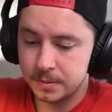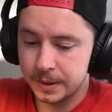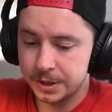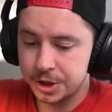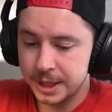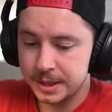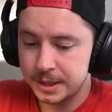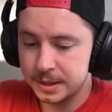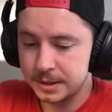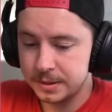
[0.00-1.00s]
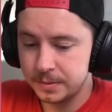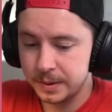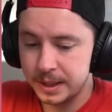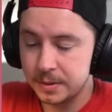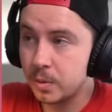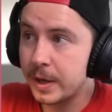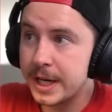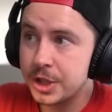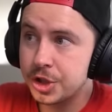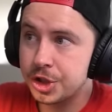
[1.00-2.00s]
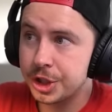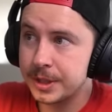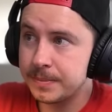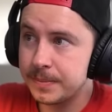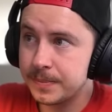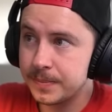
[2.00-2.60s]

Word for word: We got a giant gauntlet. We got a rage gem.